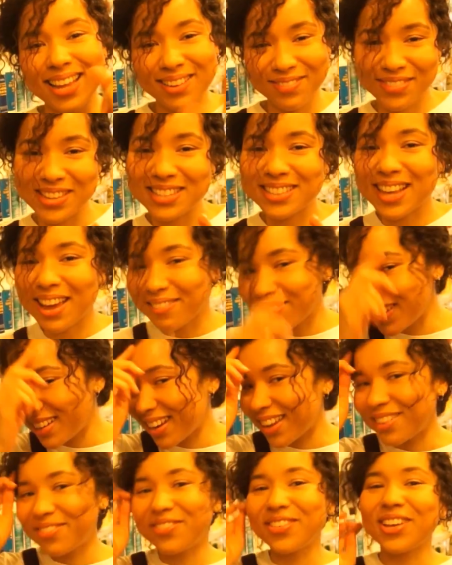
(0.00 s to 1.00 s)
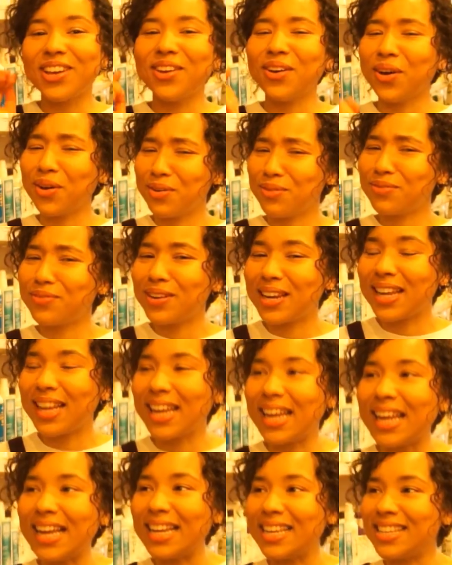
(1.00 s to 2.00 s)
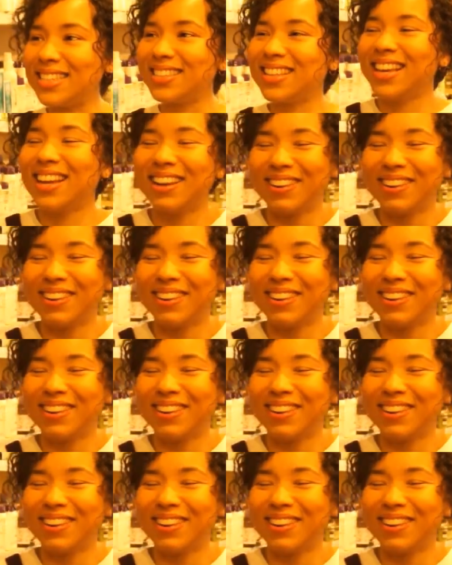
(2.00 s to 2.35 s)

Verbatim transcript: if it's everyday for you, hopefully it is.